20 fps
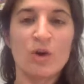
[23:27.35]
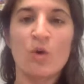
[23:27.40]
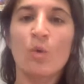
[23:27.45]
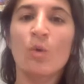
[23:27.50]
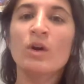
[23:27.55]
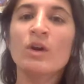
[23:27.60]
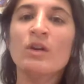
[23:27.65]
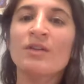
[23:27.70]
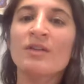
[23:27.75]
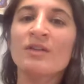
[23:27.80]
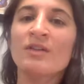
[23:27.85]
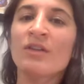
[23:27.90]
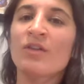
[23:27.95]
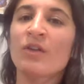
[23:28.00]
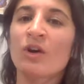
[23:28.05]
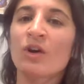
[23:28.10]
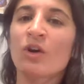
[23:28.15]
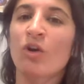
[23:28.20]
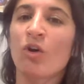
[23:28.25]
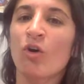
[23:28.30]
What do you think that
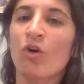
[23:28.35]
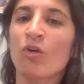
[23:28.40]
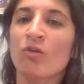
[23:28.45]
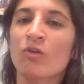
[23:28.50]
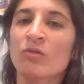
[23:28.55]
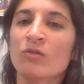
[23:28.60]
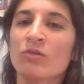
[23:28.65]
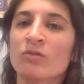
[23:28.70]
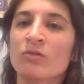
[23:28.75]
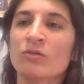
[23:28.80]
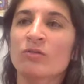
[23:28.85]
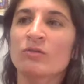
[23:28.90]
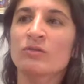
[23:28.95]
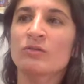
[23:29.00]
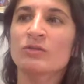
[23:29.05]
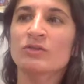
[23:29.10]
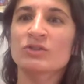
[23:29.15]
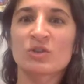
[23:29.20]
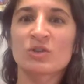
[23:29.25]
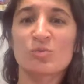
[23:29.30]
their goal
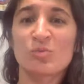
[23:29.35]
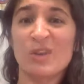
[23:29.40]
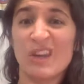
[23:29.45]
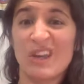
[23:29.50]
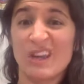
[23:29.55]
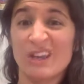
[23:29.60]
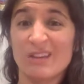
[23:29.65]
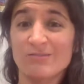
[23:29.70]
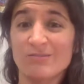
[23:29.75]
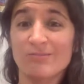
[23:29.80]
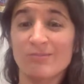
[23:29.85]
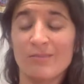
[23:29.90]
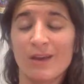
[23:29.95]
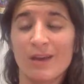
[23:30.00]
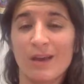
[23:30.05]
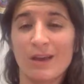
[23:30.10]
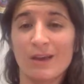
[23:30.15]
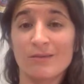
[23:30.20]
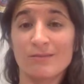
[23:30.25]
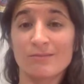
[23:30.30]
should be
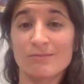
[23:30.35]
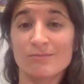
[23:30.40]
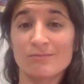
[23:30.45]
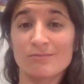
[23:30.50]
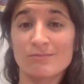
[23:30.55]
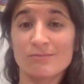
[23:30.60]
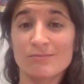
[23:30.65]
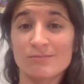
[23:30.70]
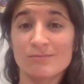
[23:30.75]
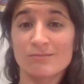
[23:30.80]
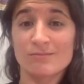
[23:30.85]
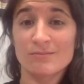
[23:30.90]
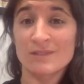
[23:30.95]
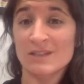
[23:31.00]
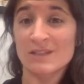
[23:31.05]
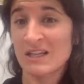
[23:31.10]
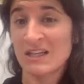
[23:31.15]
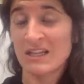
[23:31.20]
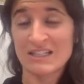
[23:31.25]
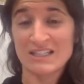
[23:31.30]
in
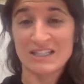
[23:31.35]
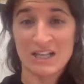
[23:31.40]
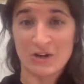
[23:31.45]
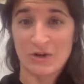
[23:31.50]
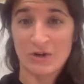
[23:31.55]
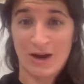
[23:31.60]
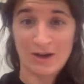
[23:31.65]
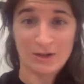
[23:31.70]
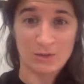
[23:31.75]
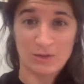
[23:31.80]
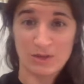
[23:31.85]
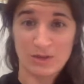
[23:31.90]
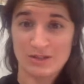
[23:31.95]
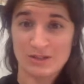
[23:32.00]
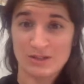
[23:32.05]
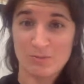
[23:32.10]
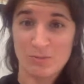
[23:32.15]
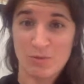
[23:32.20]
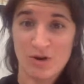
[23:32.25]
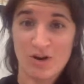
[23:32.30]
seeking to interact with and
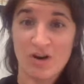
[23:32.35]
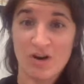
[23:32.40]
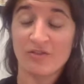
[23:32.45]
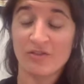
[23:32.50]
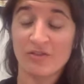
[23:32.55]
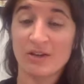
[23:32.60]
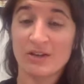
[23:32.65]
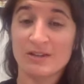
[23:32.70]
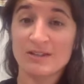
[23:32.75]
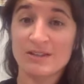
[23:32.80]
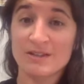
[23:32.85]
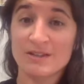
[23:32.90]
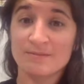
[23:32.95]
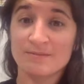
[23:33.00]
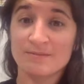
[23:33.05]
support our friends?